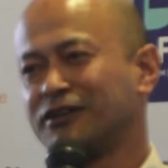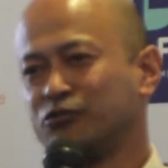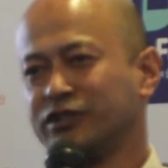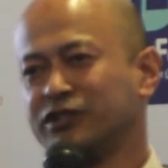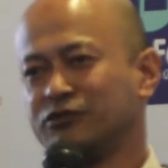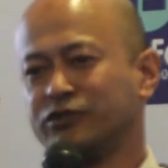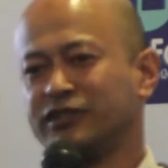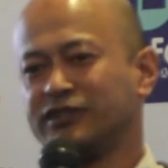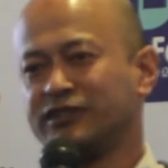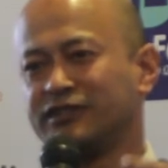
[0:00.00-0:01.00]

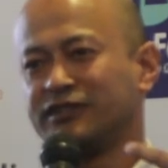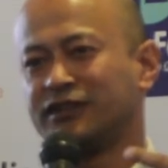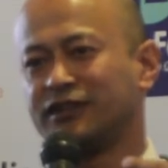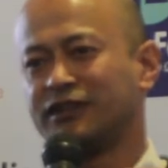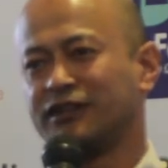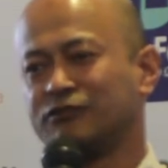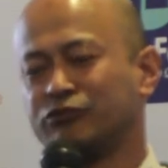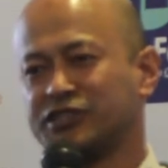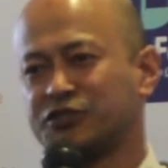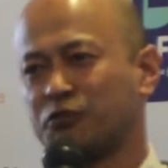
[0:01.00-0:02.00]

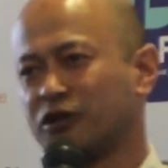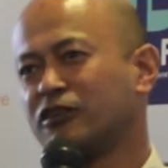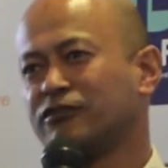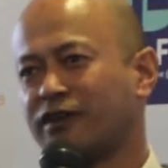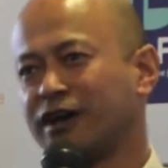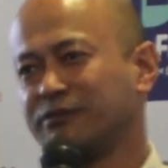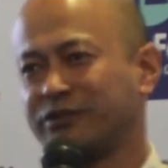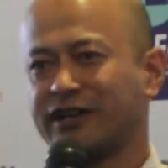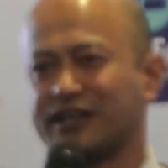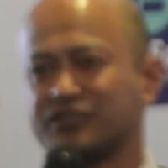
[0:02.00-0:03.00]
we spun off
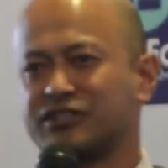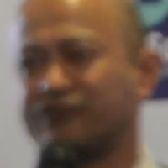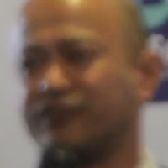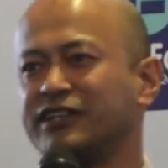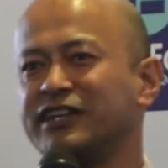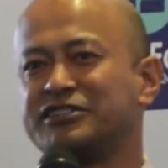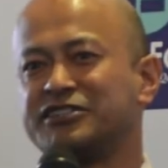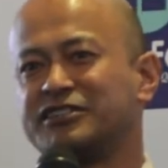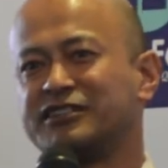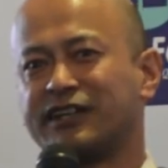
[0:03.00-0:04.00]
iPay as a different
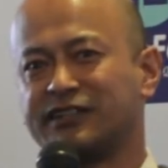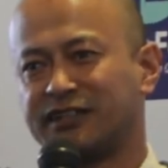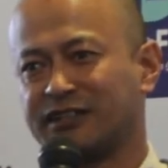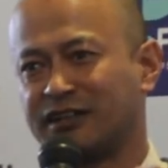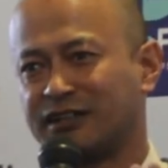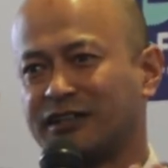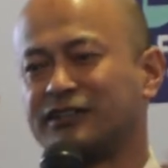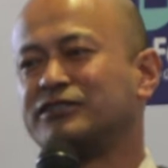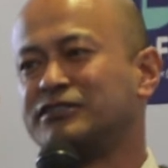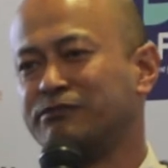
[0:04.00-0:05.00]
entity, and then
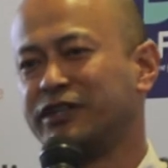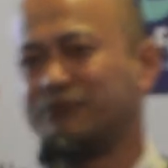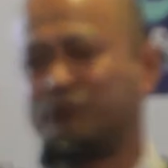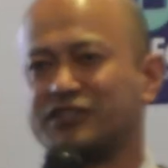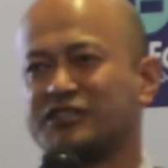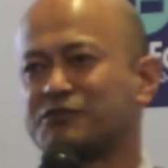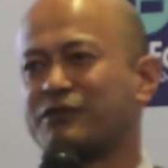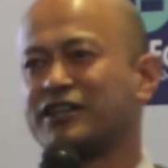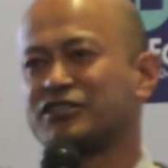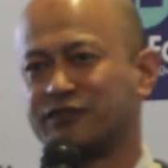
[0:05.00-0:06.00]
made business
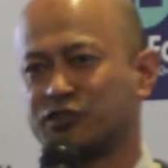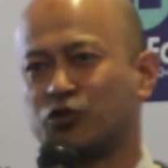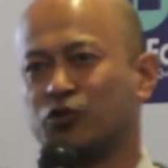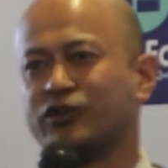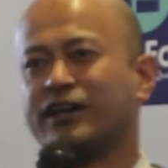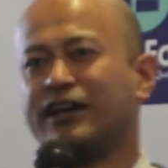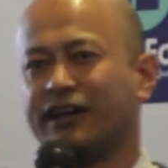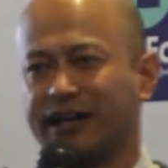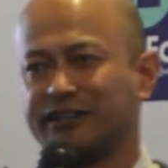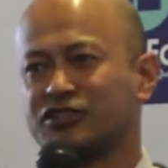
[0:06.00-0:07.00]
plans of its own,
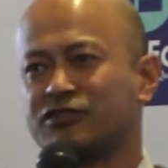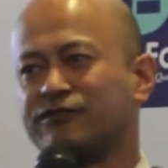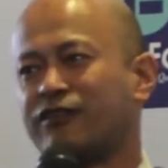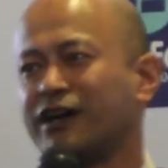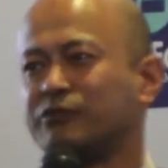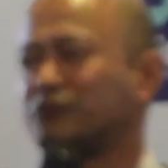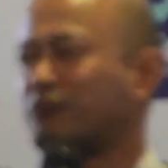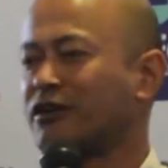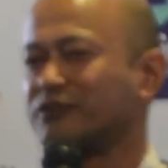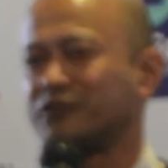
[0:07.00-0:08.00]
and it's a viable
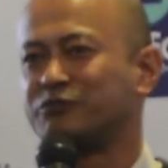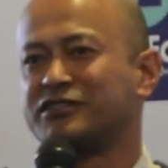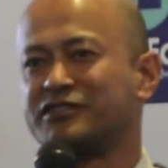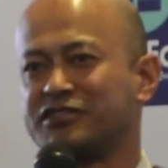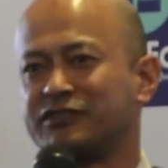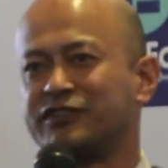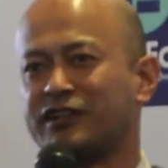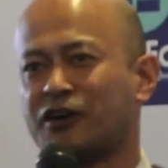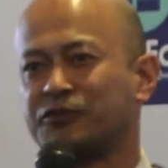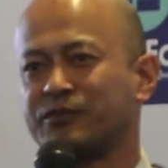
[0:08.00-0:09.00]
part of our business even
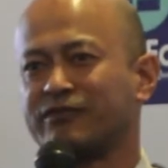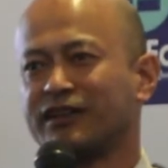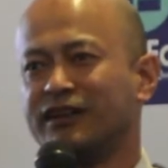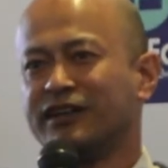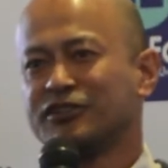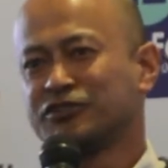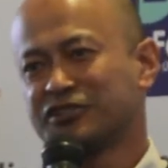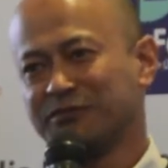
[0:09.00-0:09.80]
now. So